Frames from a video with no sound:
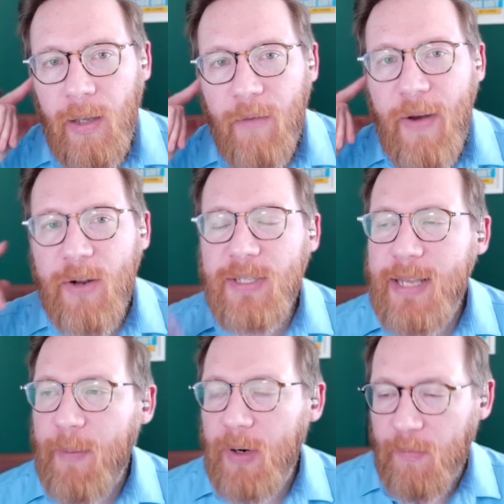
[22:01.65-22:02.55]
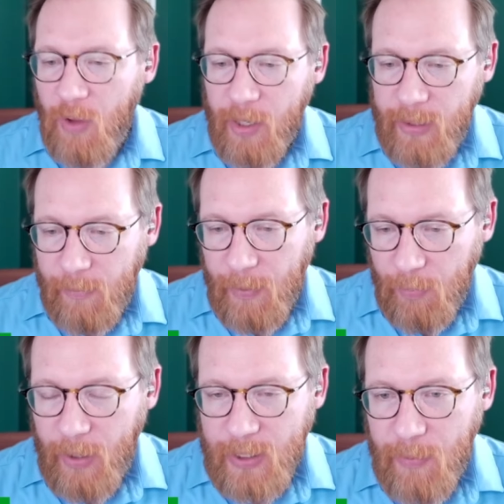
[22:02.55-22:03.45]
Final segment of Locked On MLB
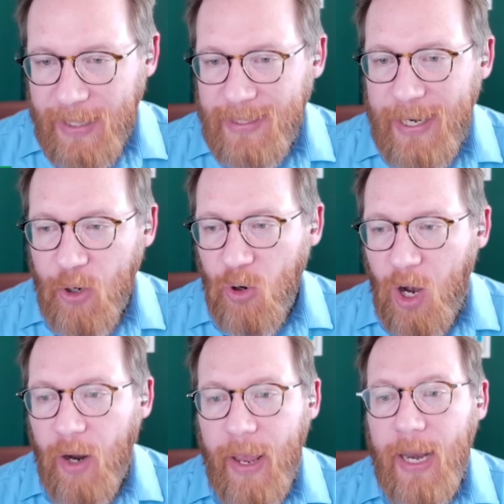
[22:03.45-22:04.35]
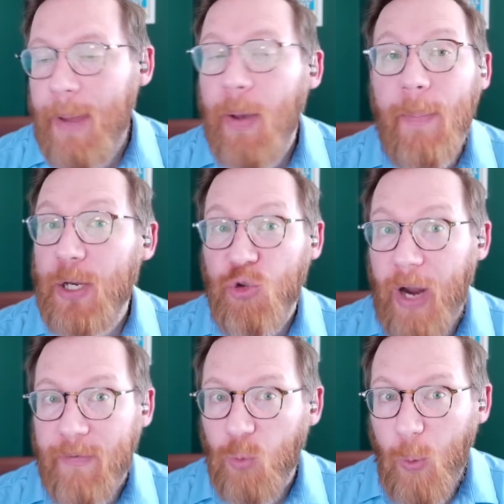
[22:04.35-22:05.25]
Prospects here on an MLB
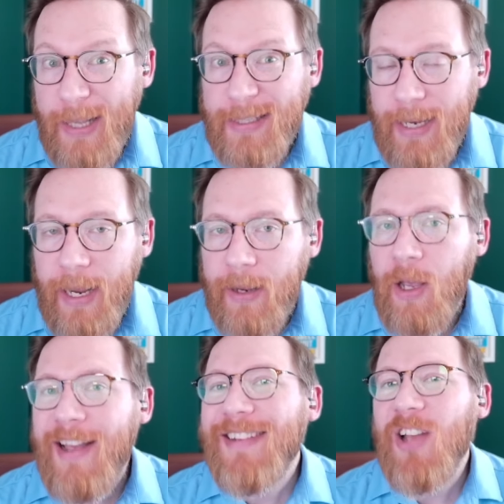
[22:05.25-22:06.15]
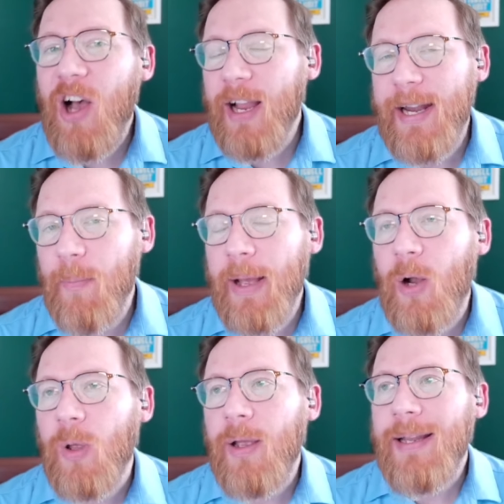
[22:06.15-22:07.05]
Draft Wednesday, talking
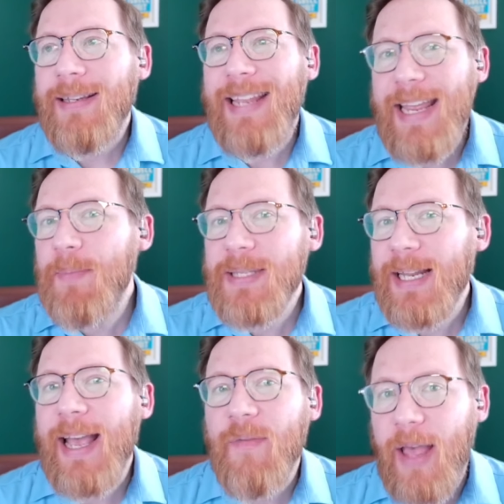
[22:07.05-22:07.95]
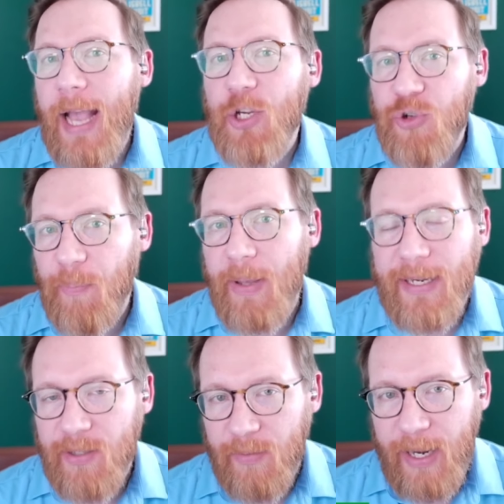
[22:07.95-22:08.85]
about teams that have extra
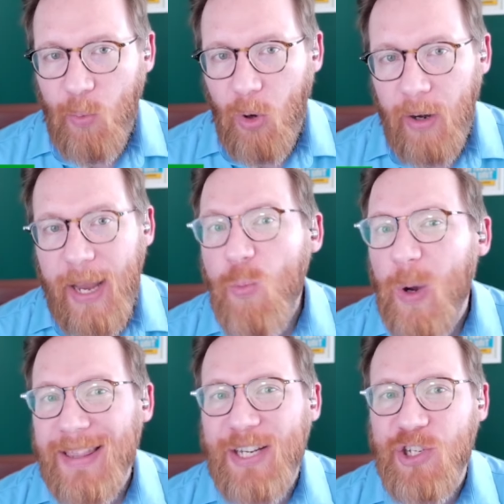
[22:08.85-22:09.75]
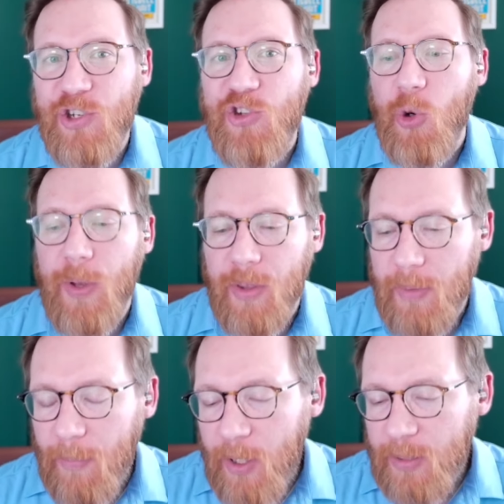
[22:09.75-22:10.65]
picks on day one and what they should do with
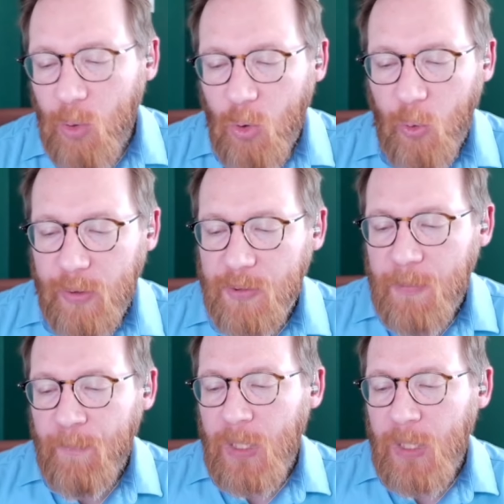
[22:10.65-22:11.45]
them. The Baltimore Orioles,